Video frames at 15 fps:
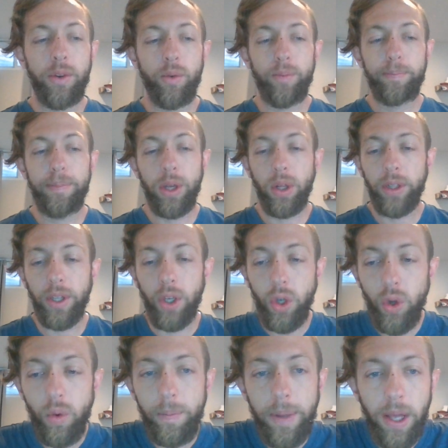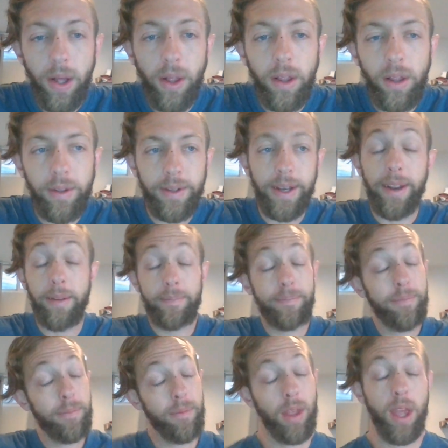to build a new mill, and
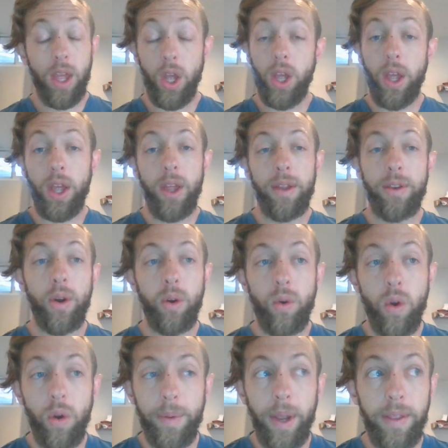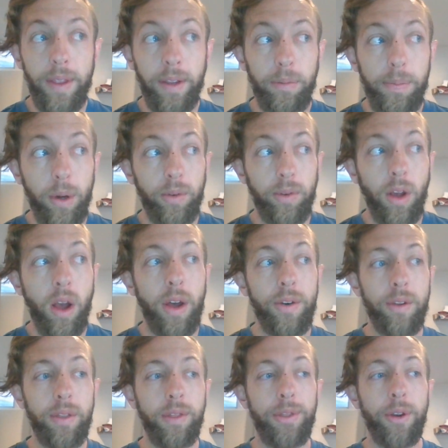don't quote me on this, but it was
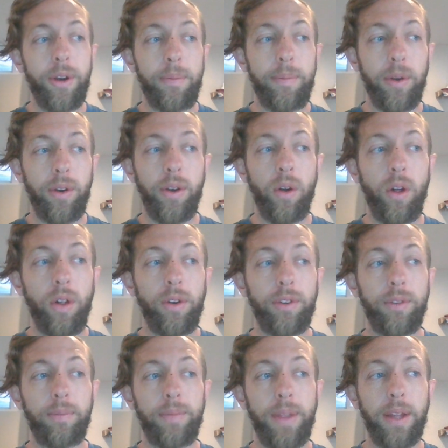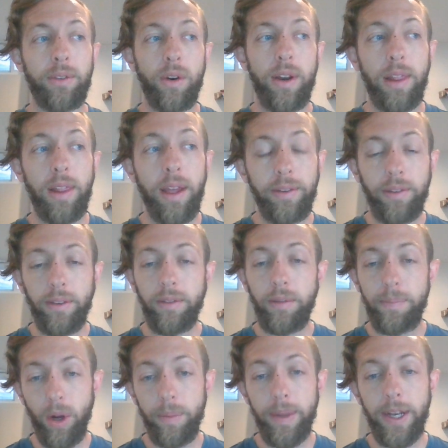$130 million. That's already licensed,
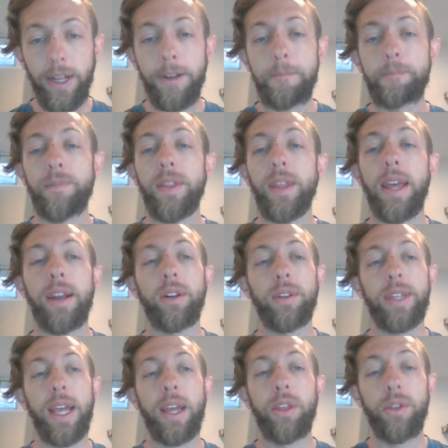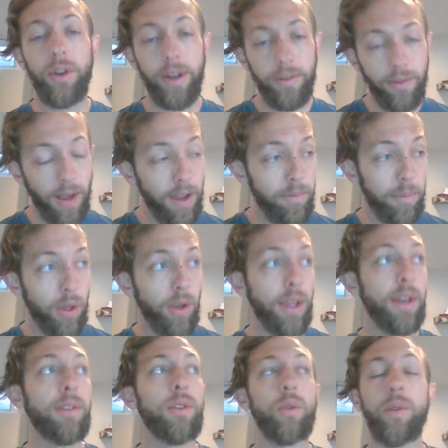permitted, and it'll take $35
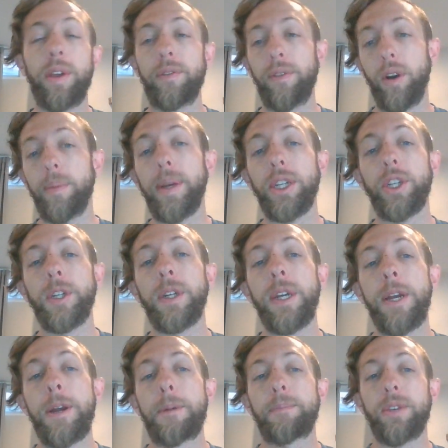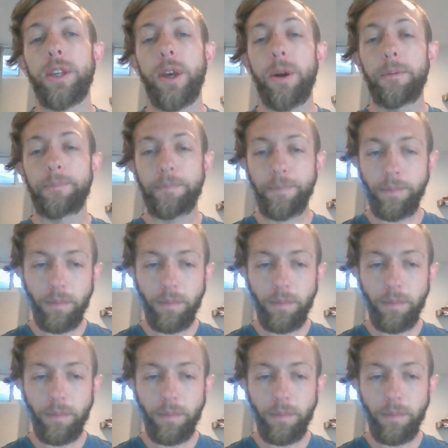million to refurbish. So